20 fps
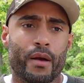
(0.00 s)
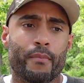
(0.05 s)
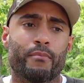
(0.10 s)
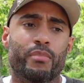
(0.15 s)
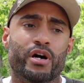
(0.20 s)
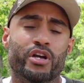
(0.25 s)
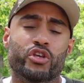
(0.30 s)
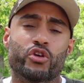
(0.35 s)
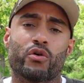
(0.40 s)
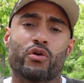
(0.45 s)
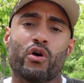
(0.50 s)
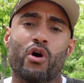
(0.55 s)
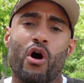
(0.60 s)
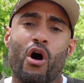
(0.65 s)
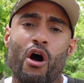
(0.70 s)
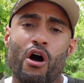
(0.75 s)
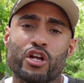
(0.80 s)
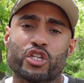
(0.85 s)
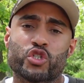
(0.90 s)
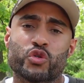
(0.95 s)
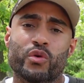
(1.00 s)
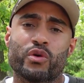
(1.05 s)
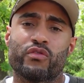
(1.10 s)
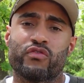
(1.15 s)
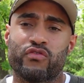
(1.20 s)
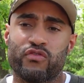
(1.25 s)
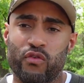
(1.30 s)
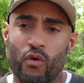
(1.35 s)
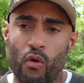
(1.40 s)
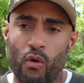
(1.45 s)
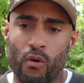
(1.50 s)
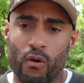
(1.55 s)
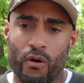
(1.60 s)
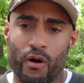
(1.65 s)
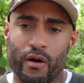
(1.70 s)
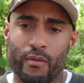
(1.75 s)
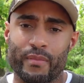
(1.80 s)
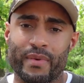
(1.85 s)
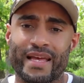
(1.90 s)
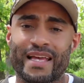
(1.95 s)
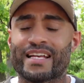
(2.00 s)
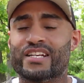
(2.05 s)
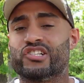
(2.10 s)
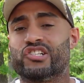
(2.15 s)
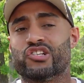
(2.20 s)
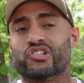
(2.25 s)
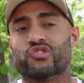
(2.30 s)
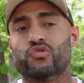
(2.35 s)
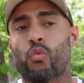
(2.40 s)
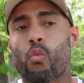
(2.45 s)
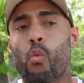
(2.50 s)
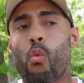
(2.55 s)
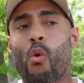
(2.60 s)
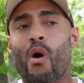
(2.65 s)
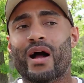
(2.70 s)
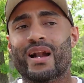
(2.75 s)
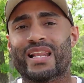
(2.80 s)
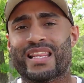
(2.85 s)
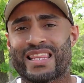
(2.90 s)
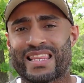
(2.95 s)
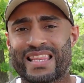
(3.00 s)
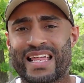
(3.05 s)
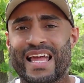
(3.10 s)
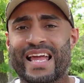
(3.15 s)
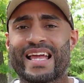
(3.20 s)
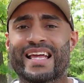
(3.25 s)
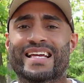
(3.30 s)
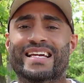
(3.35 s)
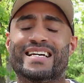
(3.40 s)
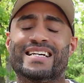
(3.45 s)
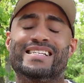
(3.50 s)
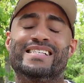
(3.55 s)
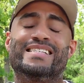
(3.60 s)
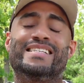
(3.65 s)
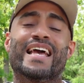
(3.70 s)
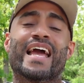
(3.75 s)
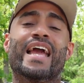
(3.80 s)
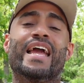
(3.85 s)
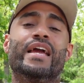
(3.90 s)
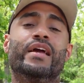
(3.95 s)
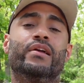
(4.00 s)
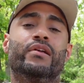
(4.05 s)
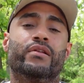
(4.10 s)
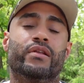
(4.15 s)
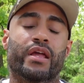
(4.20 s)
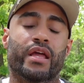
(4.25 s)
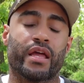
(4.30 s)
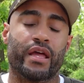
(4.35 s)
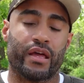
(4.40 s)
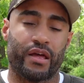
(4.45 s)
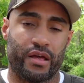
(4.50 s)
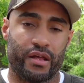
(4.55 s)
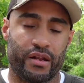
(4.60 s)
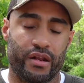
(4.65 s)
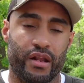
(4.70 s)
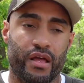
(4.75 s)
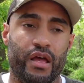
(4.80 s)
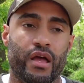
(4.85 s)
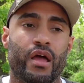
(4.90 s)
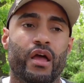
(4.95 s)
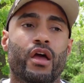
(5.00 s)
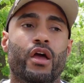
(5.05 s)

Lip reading: But your archery form is just one thing contained in